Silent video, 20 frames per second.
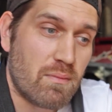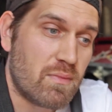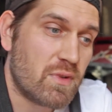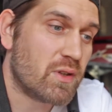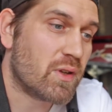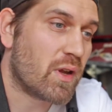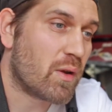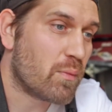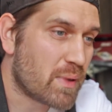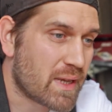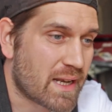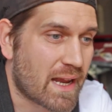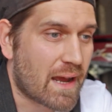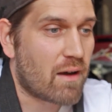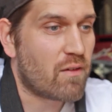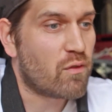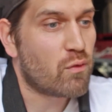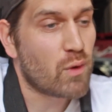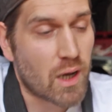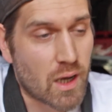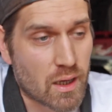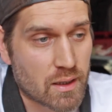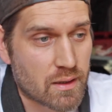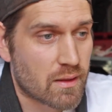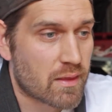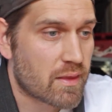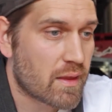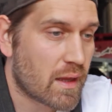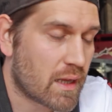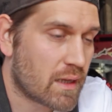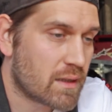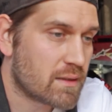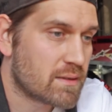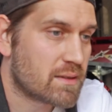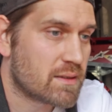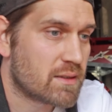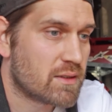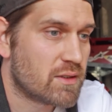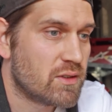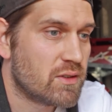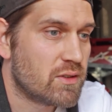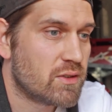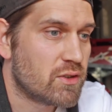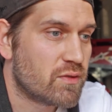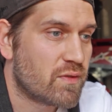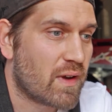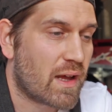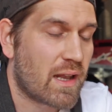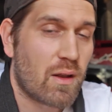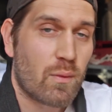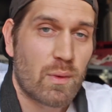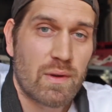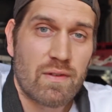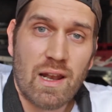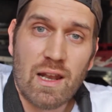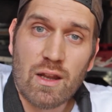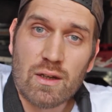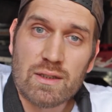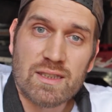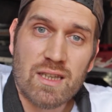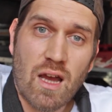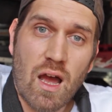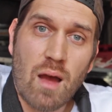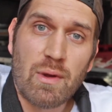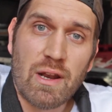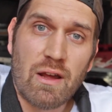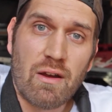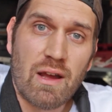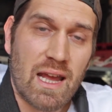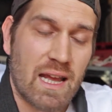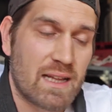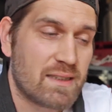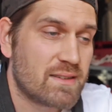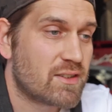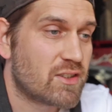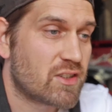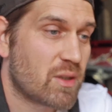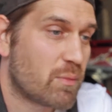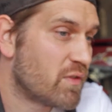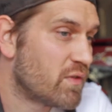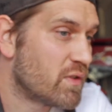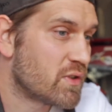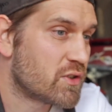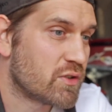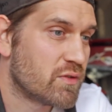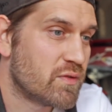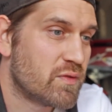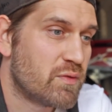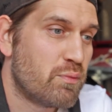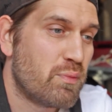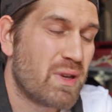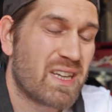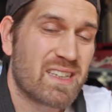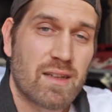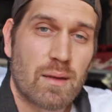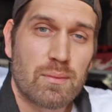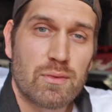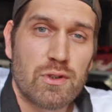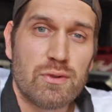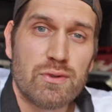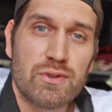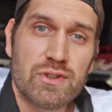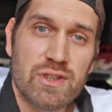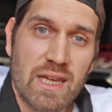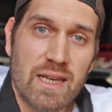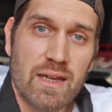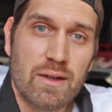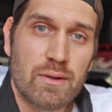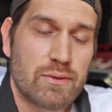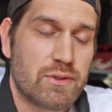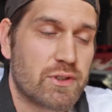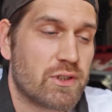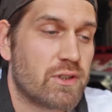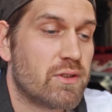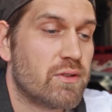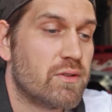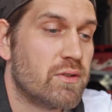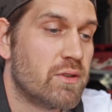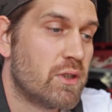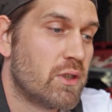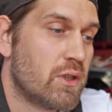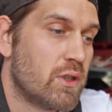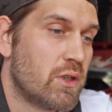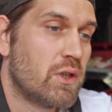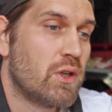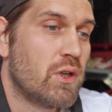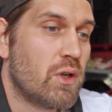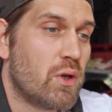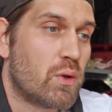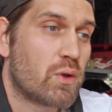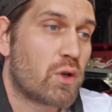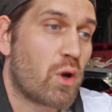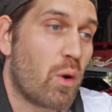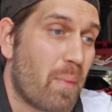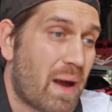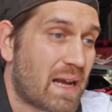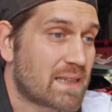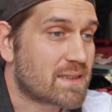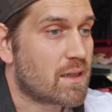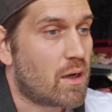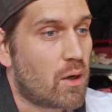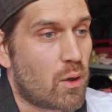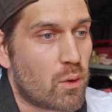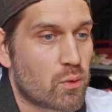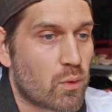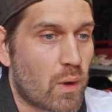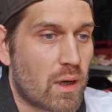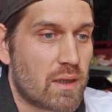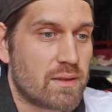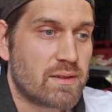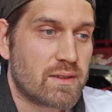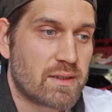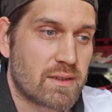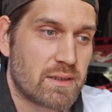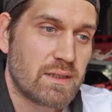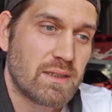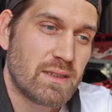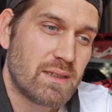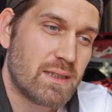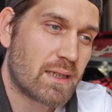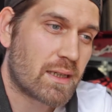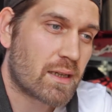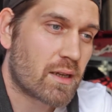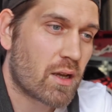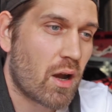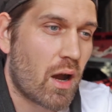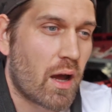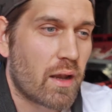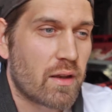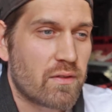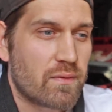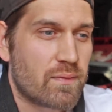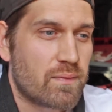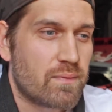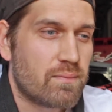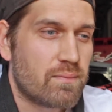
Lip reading: been out of work and things, and we've had a lot of time on our hands. Some of us have picked up new skills or gone back to old ones, and it kind of